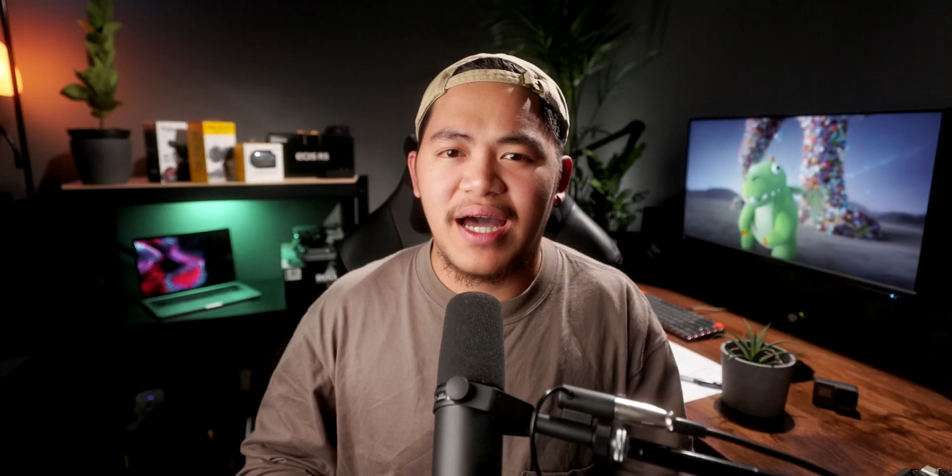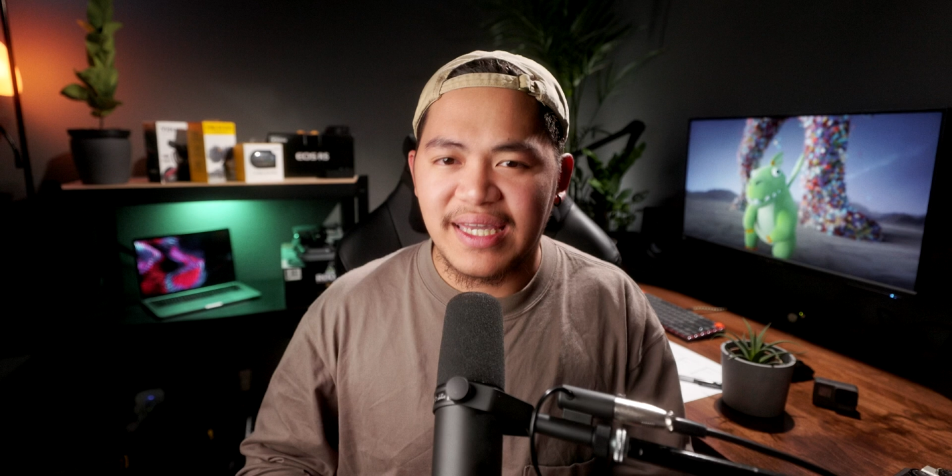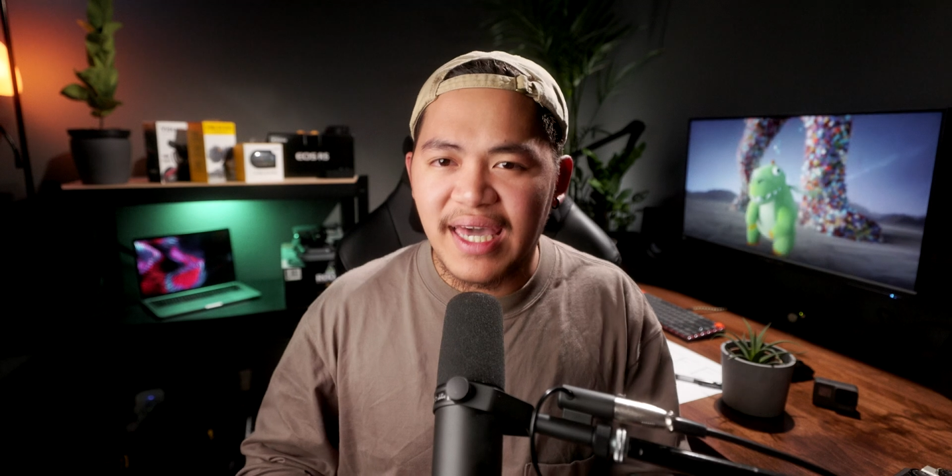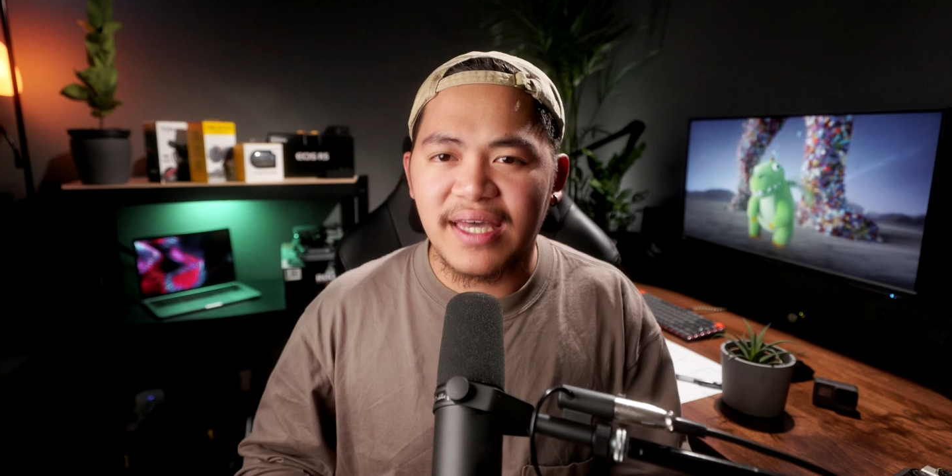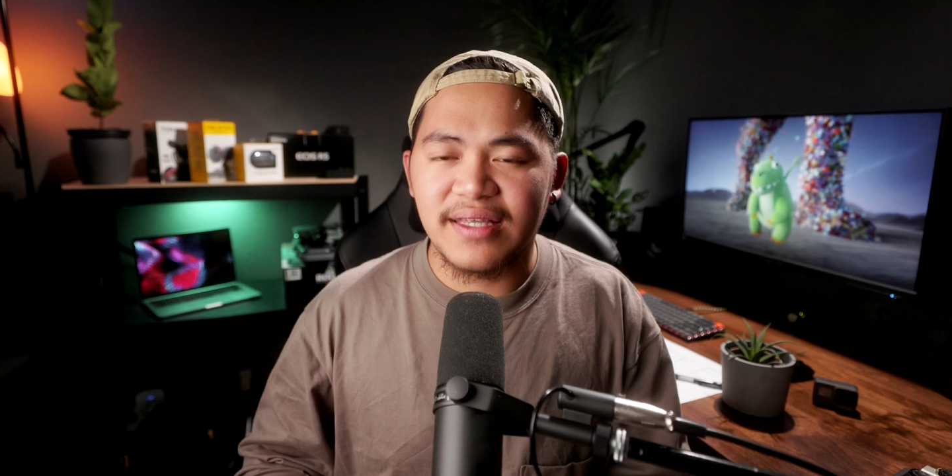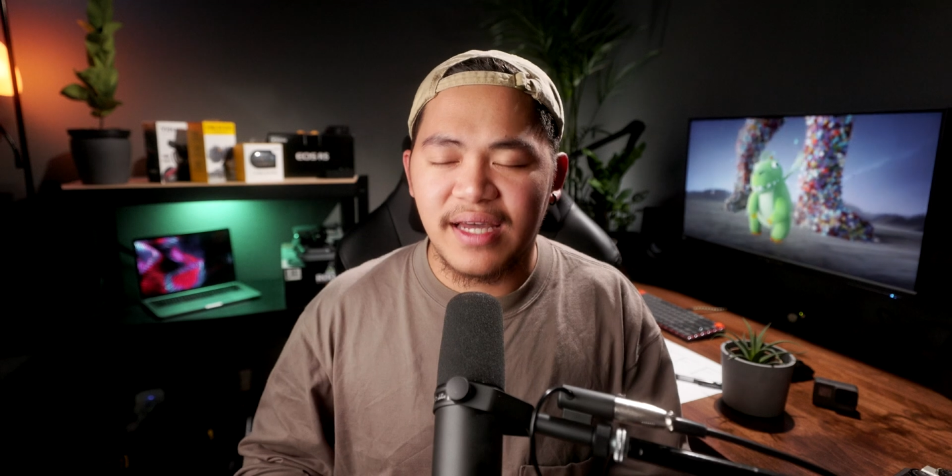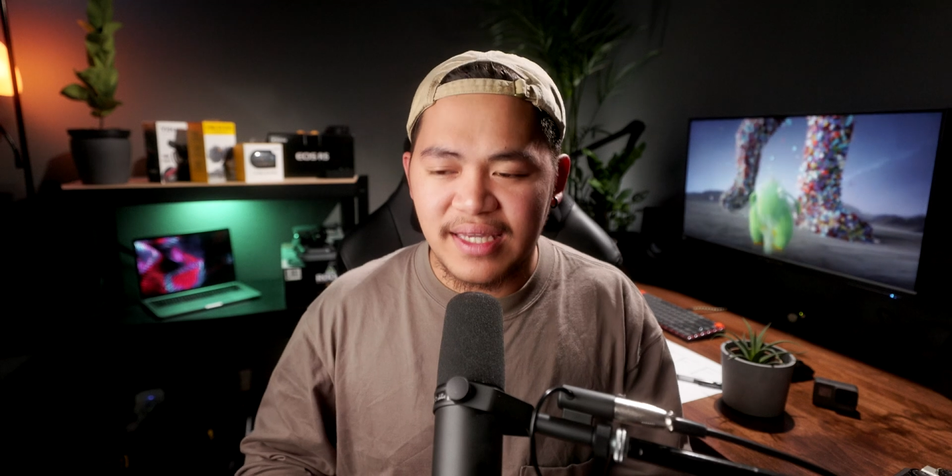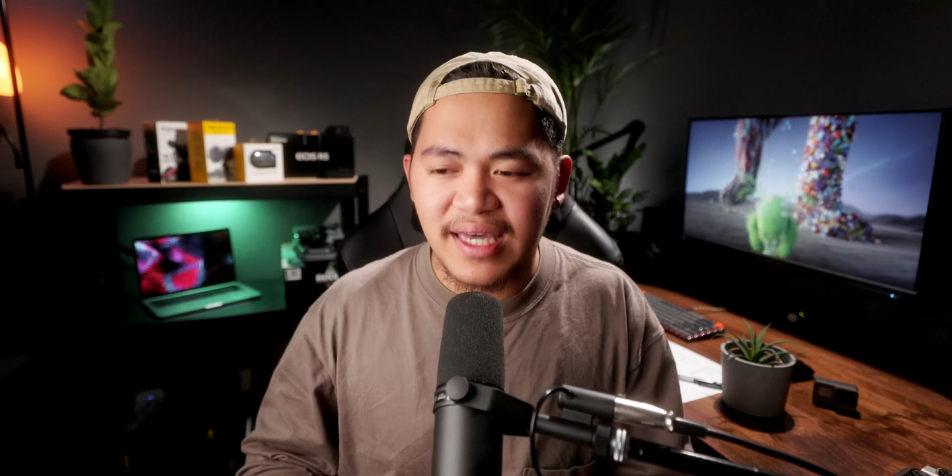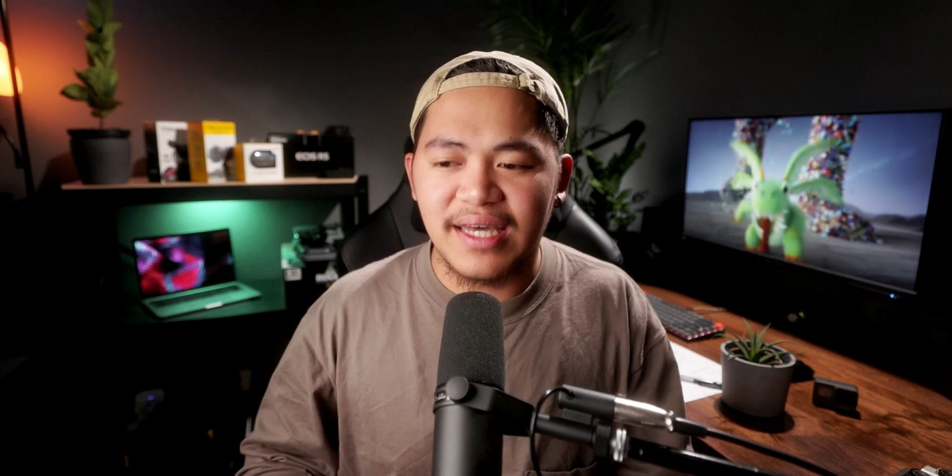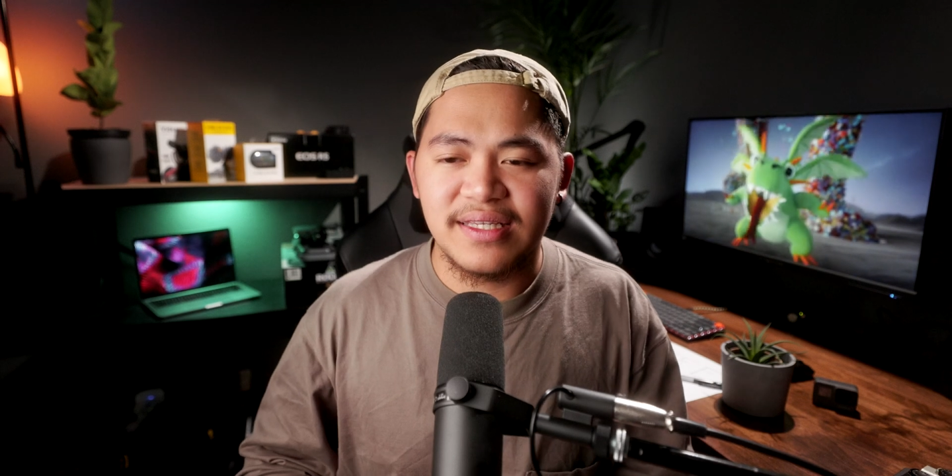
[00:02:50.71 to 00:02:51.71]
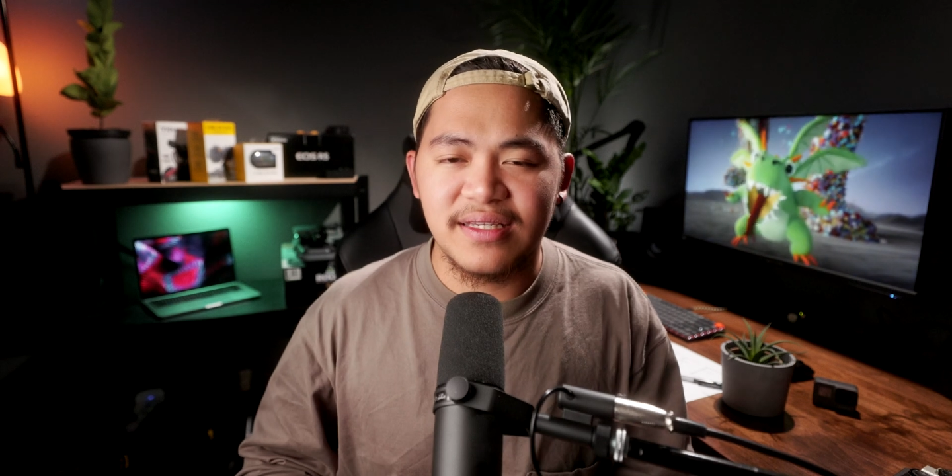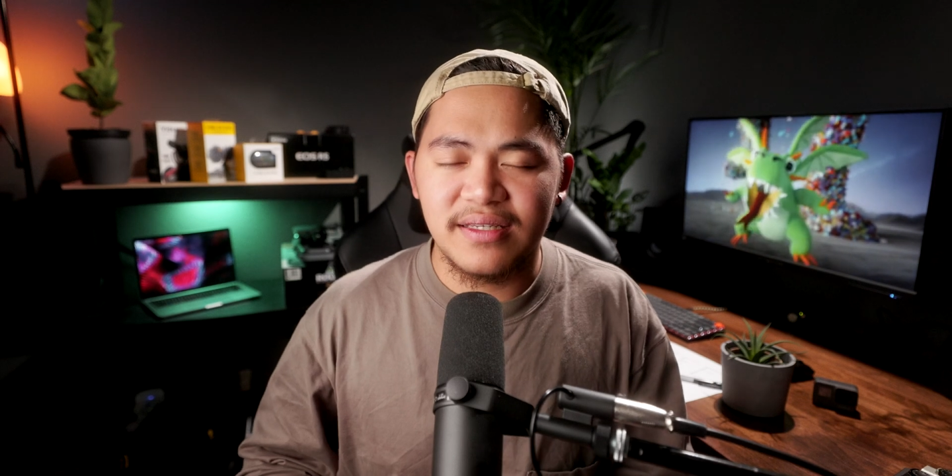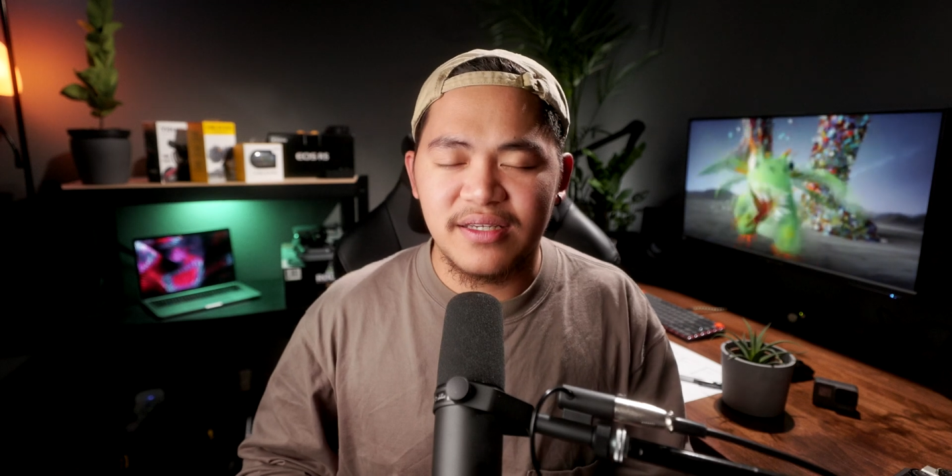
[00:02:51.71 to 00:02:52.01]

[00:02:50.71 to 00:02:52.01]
I can.